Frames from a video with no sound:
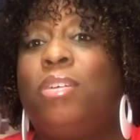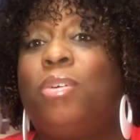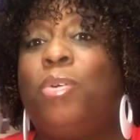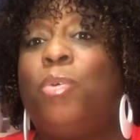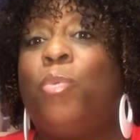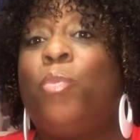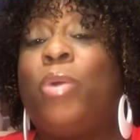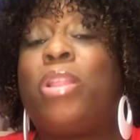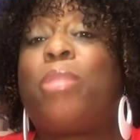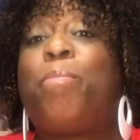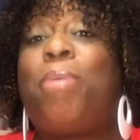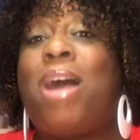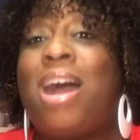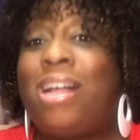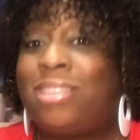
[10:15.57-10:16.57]
with
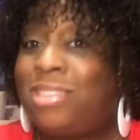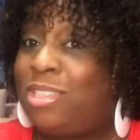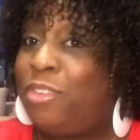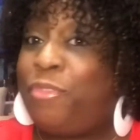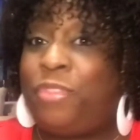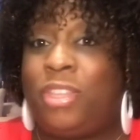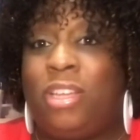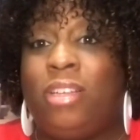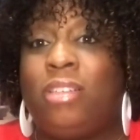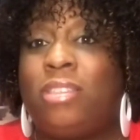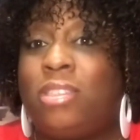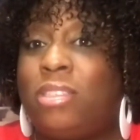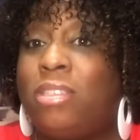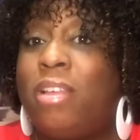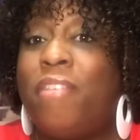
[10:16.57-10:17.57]
positive
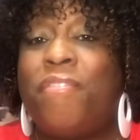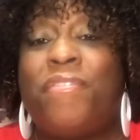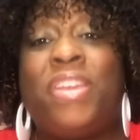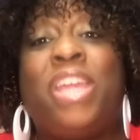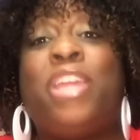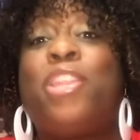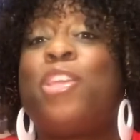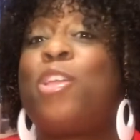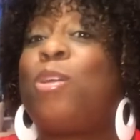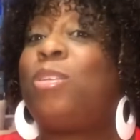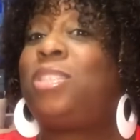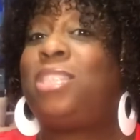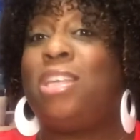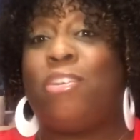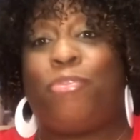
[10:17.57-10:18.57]
things, feeding
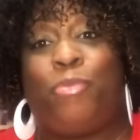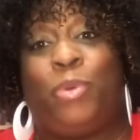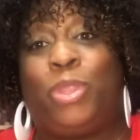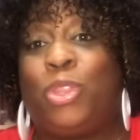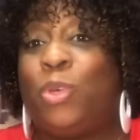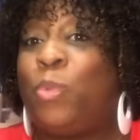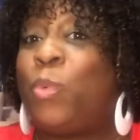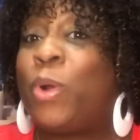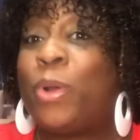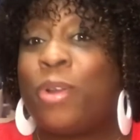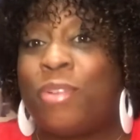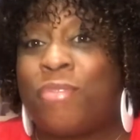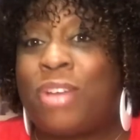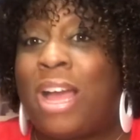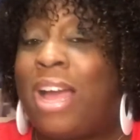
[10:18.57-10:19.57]
yourself with the Word
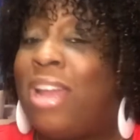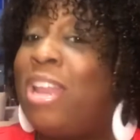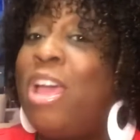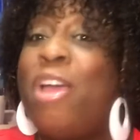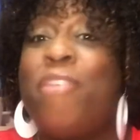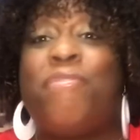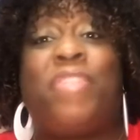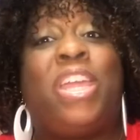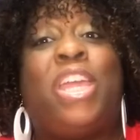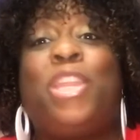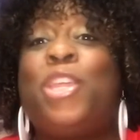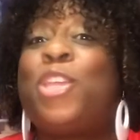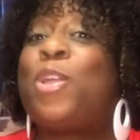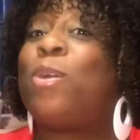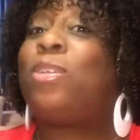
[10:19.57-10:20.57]
of God,
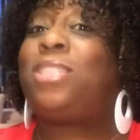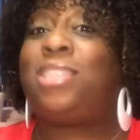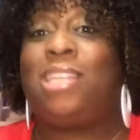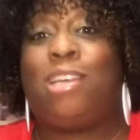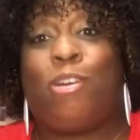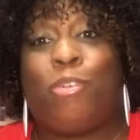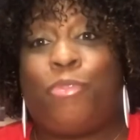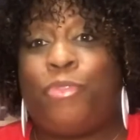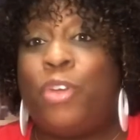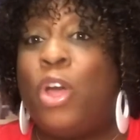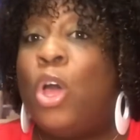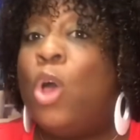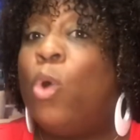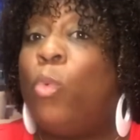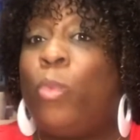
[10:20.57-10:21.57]
feeding yourself
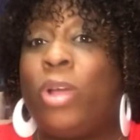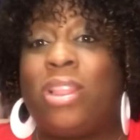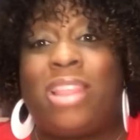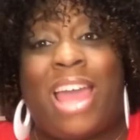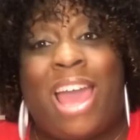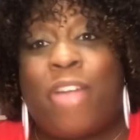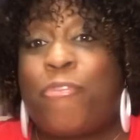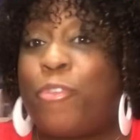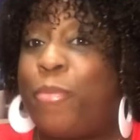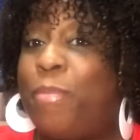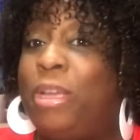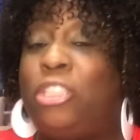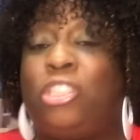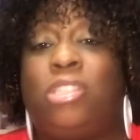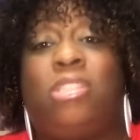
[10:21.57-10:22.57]
with
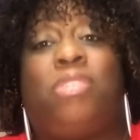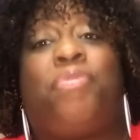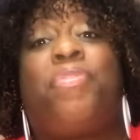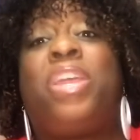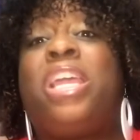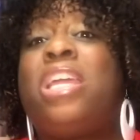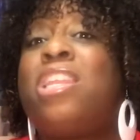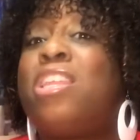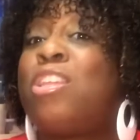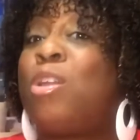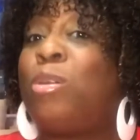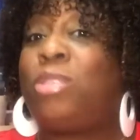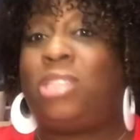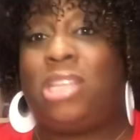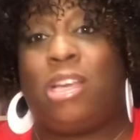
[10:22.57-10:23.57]
affirmations, feeding
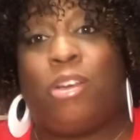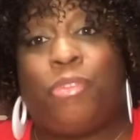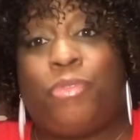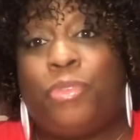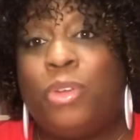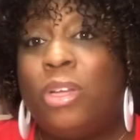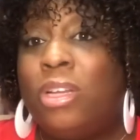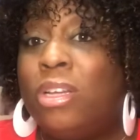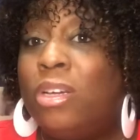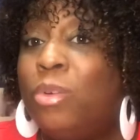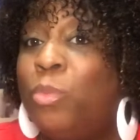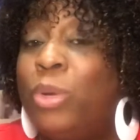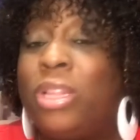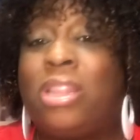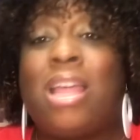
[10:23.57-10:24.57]
yourself
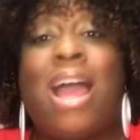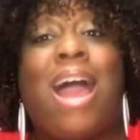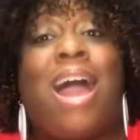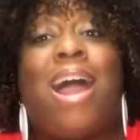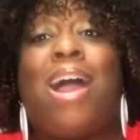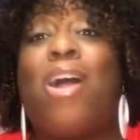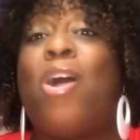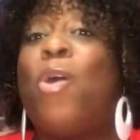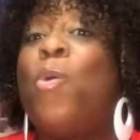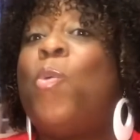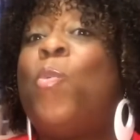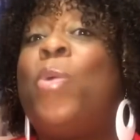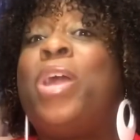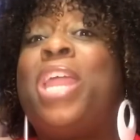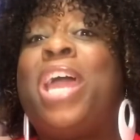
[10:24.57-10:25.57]
with
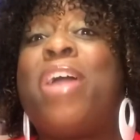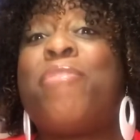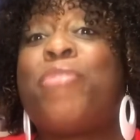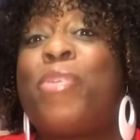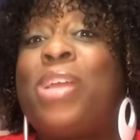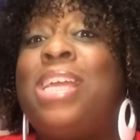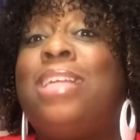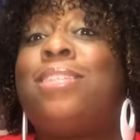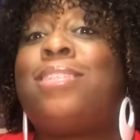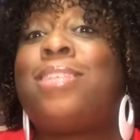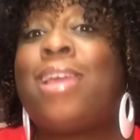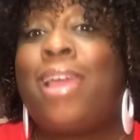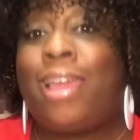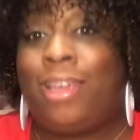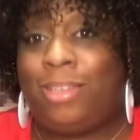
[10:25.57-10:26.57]
whatever it
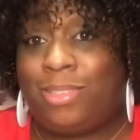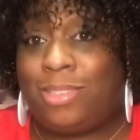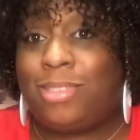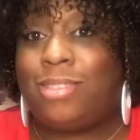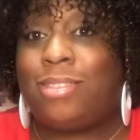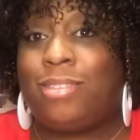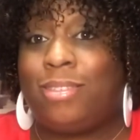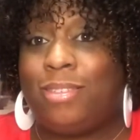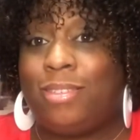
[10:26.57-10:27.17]
takes